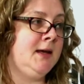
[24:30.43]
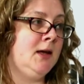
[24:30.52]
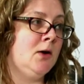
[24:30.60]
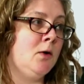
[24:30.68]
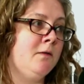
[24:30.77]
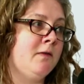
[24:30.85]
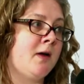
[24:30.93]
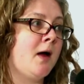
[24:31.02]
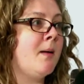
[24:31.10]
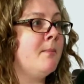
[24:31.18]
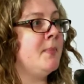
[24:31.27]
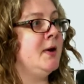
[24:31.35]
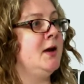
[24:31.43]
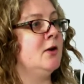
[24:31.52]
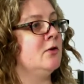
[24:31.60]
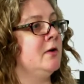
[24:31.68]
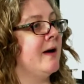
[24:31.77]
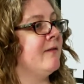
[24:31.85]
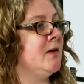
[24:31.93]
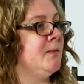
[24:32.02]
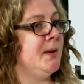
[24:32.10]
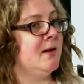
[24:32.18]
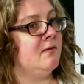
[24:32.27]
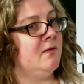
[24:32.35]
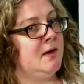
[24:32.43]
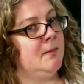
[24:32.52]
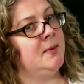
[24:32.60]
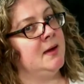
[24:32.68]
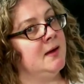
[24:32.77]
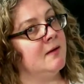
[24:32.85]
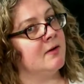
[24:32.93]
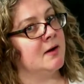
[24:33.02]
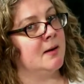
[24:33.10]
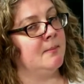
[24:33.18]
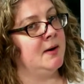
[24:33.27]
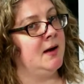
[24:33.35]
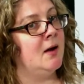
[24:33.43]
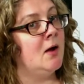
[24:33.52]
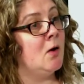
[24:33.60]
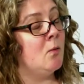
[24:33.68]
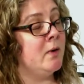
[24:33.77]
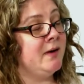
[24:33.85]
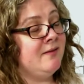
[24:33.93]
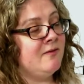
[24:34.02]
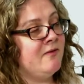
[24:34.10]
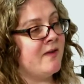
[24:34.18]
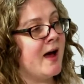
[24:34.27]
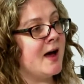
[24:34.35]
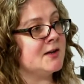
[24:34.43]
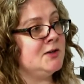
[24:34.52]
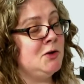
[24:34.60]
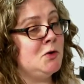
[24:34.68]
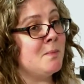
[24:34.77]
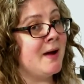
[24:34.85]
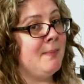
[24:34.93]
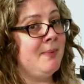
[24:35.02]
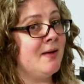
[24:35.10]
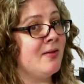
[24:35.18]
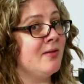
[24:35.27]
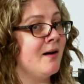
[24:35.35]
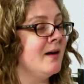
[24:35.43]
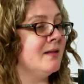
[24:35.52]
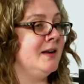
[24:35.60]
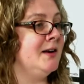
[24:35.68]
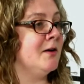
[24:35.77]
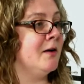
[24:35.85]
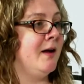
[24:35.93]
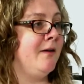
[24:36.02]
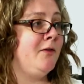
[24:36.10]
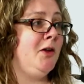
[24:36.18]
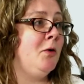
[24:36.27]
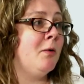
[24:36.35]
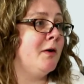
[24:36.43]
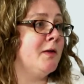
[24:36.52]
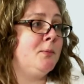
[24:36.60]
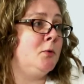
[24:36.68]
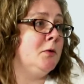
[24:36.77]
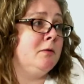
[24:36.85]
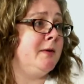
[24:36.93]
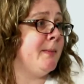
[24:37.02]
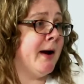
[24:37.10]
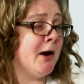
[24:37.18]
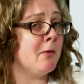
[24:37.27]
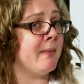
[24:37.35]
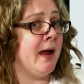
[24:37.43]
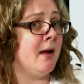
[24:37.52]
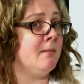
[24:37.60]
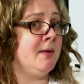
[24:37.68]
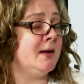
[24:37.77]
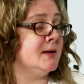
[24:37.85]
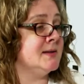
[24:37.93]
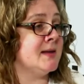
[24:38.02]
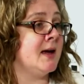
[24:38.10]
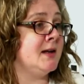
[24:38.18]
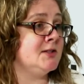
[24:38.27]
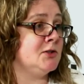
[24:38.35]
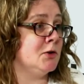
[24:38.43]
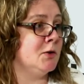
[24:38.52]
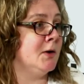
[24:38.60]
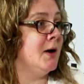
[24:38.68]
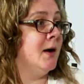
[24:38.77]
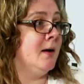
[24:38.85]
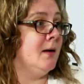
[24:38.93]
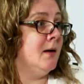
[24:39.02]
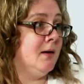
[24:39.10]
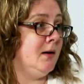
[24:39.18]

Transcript: the C E O of the company, or you have to be a V P of a company, when in yeah. fact you might be a thought leader if you are the pool repairman, because that is your